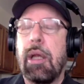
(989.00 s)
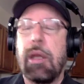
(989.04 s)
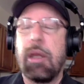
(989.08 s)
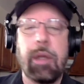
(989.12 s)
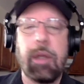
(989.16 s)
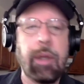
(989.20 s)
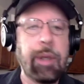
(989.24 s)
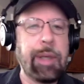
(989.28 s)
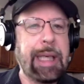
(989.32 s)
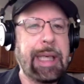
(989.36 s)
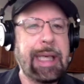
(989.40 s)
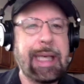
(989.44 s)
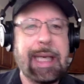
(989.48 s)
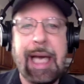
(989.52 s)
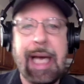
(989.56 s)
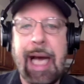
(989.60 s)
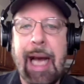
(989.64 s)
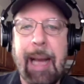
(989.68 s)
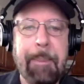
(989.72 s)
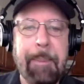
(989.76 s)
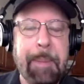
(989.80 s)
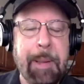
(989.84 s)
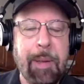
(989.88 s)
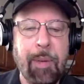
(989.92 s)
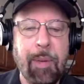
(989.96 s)
Learning
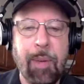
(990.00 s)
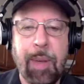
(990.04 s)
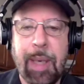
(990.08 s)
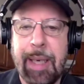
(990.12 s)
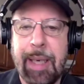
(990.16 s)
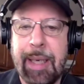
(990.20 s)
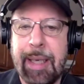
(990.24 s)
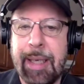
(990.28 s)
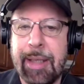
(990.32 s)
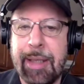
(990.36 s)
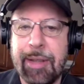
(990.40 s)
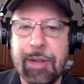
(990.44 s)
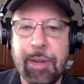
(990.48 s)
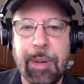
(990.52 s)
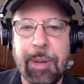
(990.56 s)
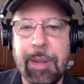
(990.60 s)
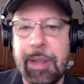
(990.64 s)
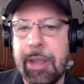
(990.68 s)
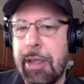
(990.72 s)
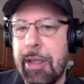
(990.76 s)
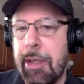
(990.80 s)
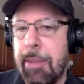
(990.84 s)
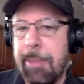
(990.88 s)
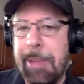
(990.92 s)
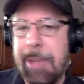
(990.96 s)
copywriting is
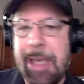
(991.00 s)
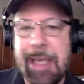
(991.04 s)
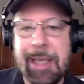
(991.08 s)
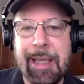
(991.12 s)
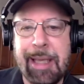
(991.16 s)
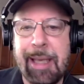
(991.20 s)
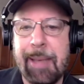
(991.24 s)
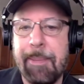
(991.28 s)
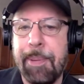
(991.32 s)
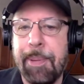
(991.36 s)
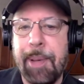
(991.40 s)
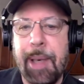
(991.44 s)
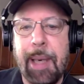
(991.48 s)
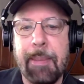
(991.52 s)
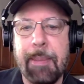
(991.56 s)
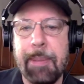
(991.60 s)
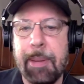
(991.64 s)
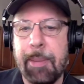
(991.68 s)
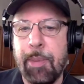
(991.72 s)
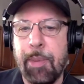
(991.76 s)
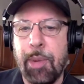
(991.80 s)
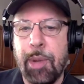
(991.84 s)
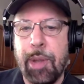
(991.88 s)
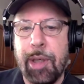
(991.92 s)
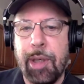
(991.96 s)
only going to make that
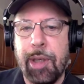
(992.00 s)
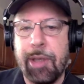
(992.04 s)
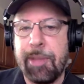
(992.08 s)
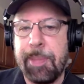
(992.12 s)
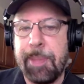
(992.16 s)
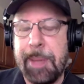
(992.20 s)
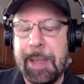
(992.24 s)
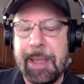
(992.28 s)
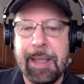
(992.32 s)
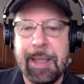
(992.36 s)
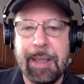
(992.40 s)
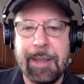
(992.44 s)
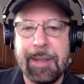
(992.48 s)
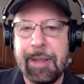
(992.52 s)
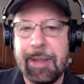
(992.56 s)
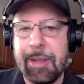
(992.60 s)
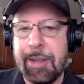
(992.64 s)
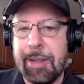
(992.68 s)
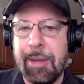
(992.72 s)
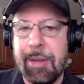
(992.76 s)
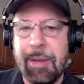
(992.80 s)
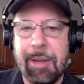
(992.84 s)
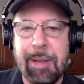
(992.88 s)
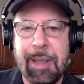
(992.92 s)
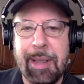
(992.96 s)
problem worse because
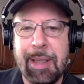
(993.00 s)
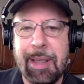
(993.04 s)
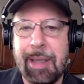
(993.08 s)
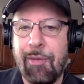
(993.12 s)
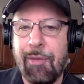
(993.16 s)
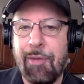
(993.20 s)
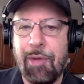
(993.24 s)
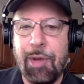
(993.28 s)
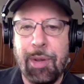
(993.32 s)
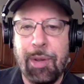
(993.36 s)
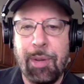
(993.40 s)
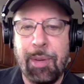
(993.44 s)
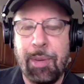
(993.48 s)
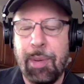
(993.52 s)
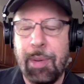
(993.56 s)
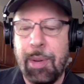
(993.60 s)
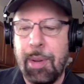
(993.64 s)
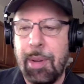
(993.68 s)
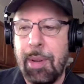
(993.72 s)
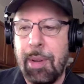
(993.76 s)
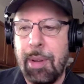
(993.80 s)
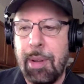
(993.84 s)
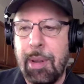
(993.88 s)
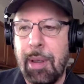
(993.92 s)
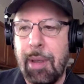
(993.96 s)
it's going to give you
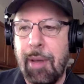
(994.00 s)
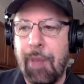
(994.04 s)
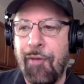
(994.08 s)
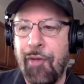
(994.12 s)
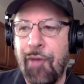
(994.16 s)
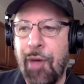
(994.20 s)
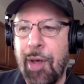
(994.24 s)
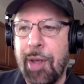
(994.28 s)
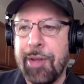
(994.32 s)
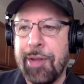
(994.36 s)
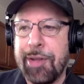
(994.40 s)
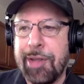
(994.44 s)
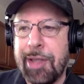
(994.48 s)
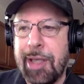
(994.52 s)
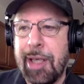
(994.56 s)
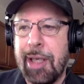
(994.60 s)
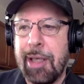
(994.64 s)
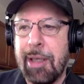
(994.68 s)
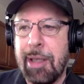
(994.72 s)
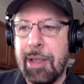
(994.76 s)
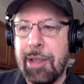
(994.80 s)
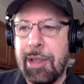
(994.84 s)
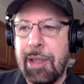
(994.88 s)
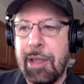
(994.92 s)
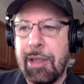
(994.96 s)
a false
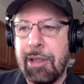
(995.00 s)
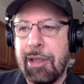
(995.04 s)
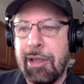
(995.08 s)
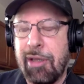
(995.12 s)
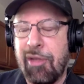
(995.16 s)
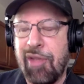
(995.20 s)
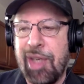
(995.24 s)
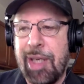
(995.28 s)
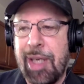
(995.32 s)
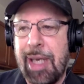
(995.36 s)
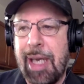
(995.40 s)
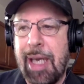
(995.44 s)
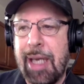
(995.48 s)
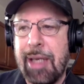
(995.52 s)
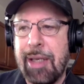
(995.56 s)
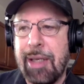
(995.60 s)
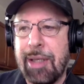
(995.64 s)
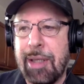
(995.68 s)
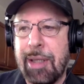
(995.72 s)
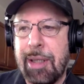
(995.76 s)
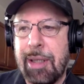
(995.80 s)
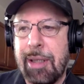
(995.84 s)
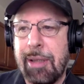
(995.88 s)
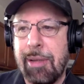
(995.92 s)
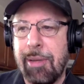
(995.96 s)

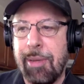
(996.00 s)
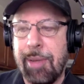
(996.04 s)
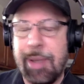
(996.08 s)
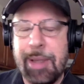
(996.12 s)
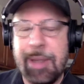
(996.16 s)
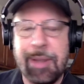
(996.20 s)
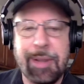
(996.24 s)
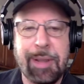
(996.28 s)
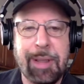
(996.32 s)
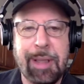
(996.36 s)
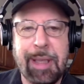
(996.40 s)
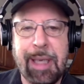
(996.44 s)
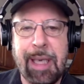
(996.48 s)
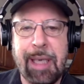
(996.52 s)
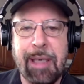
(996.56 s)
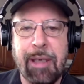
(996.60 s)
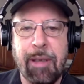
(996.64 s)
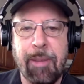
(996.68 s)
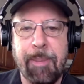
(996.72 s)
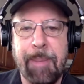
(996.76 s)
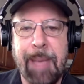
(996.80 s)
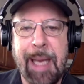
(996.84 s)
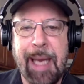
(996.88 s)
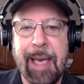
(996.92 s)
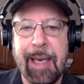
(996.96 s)
justification and a reason to get
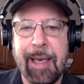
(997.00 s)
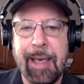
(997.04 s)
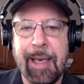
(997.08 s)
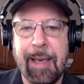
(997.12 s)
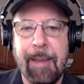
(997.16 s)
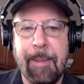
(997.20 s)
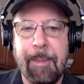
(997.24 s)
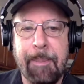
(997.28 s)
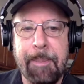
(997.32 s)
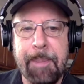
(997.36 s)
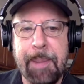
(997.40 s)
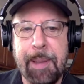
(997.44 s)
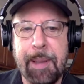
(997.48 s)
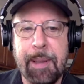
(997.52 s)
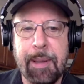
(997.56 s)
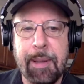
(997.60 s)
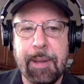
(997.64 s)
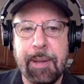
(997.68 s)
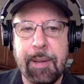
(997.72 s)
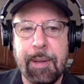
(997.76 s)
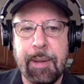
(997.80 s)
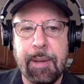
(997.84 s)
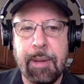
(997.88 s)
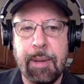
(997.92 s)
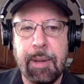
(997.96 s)
your back up and
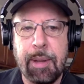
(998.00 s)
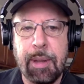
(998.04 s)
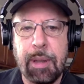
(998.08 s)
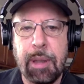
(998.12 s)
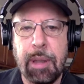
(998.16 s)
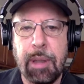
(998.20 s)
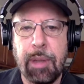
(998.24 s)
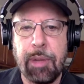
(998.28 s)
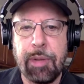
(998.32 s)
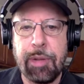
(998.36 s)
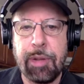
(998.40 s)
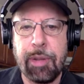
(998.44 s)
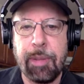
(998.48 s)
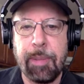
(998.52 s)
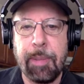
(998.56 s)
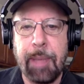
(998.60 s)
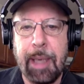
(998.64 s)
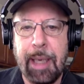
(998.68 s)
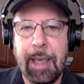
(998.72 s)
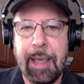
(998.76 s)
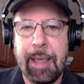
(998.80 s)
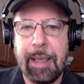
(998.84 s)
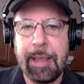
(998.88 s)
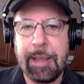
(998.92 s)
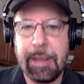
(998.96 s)
to close your
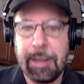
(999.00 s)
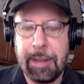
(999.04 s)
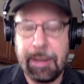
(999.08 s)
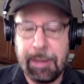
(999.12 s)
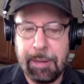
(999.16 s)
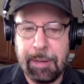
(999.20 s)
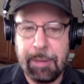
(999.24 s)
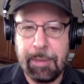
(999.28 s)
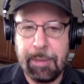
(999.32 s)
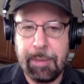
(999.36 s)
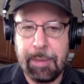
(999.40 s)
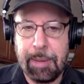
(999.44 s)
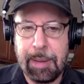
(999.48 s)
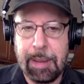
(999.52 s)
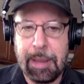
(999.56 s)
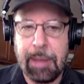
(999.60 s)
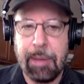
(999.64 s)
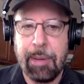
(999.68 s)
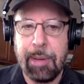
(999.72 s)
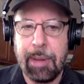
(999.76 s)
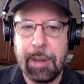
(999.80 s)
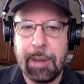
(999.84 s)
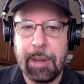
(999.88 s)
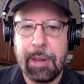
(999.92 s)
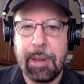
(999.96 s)
mind to
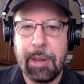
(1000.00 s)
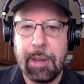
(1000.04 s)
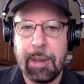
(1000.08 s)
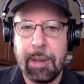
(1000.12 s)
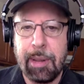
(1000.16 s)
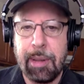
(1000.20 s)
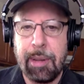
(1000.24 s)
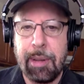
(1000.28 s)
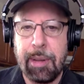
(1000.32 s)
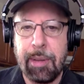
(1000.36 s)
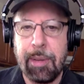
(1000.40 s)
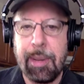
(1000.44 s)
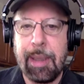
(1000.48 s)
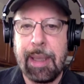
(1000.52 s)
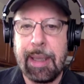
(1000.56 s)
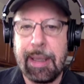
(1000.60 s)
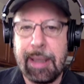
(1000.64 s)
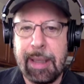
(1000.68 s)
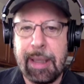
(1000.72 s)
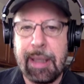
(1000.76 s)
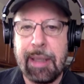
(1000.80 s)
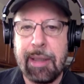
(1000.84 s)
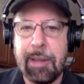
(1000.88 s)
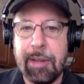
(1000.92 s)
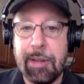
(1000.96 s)
hearing new
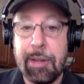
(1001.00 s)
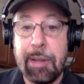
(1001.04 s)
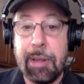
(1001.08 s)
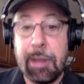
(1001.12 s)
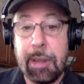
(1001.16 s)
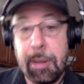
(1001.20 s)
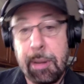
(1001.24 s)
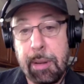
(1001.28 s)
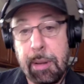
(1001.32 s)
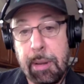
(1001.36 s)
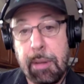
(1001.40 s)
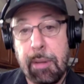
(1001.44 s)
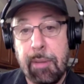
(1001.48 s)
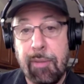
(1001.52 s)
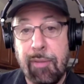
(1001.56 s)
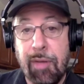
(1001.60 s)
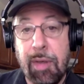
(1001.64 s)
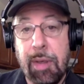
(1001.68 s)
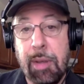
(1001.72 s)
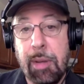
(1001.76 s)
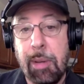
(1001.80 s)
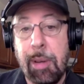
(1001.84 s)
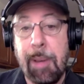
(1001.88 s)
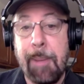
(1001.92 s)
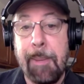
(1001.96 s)
ideas that could
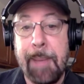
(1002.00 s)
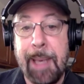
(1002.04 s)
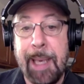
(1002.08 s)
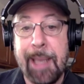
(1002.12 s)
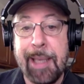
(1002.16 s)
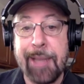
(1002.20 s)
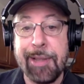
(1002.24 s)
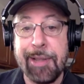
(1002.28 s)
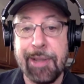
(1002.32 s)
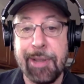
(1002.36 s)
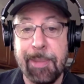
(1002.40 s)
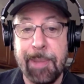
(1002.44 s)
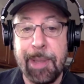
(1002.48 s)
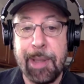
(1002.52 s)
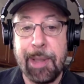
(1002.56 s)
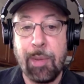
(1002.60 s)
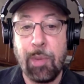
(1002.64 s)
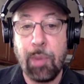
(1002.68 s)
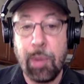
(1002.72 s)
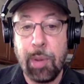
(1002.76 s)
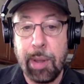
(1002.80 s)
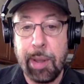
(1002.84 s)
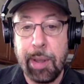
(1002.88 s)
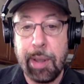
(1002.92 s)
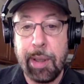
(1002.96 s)
very well possibly
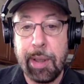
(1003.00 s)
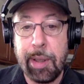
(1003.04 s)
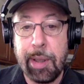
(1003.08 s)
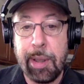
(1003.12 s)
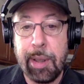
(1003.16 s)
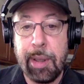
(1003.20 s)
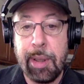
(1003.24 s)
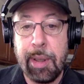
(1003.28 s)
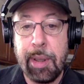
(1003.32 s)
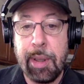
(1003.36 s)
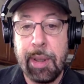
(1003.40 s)
work.